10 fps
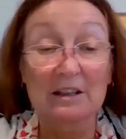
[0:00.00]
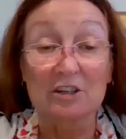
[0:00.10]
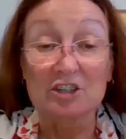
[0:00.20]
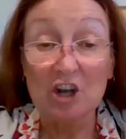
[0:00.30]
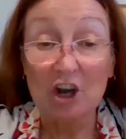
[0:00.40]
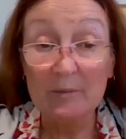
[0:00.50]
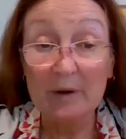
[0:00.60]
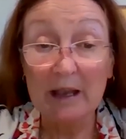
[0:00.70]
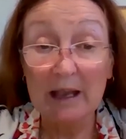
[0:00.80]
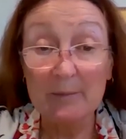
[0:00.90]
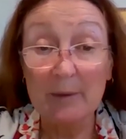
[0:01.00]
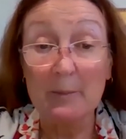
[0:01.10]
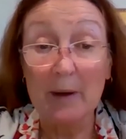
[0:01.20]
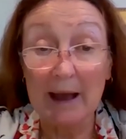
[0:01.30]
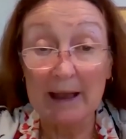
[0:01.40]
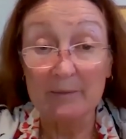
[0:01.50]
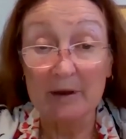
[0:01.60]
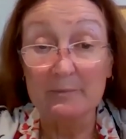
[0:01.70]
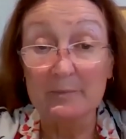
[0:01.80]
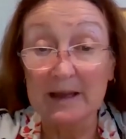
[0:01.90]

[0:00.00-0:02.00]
The JobKeeper payment